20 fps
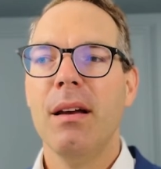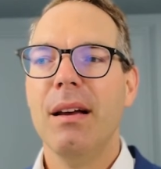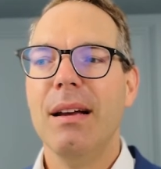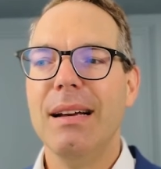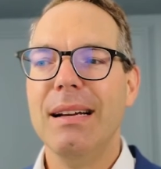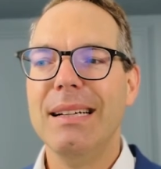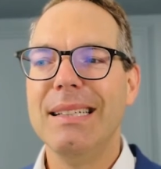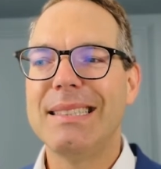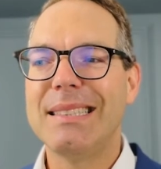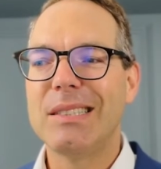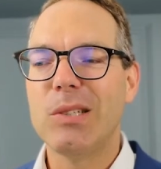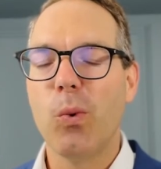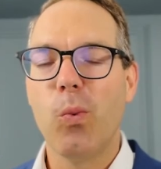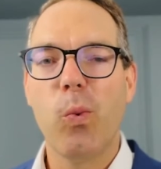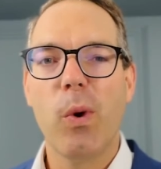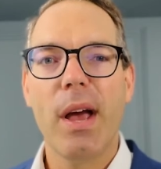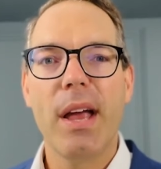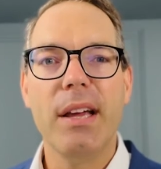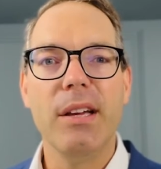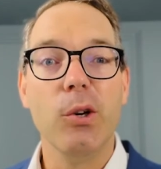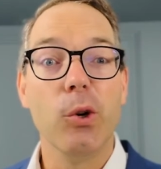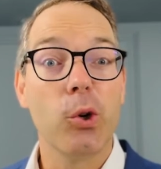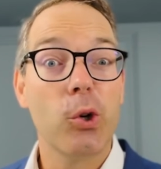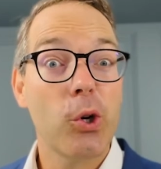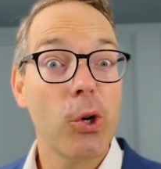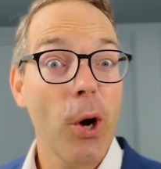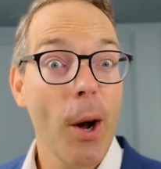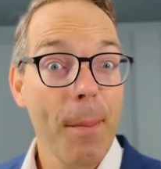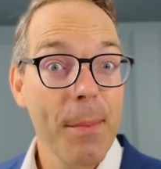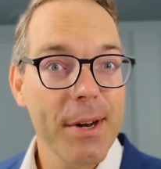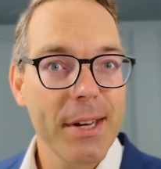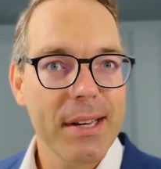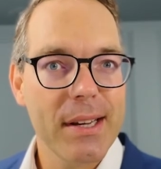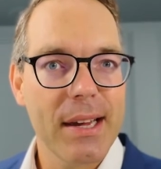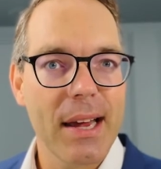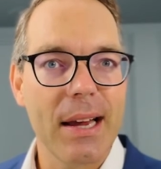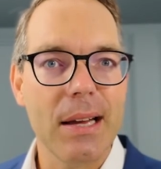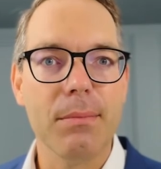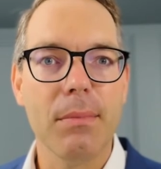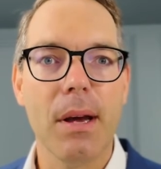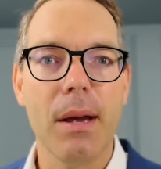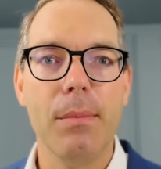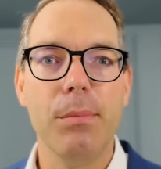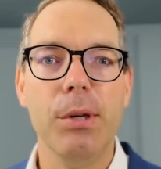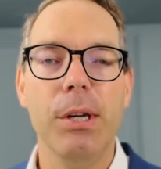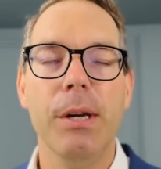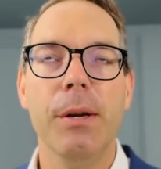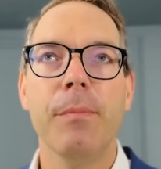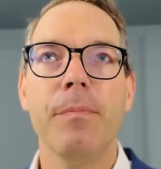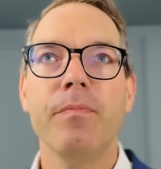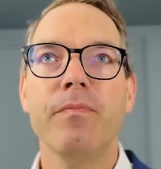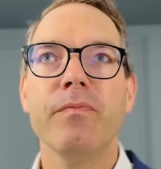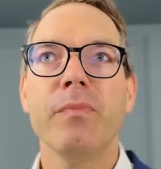It's the way you communicate, maybe.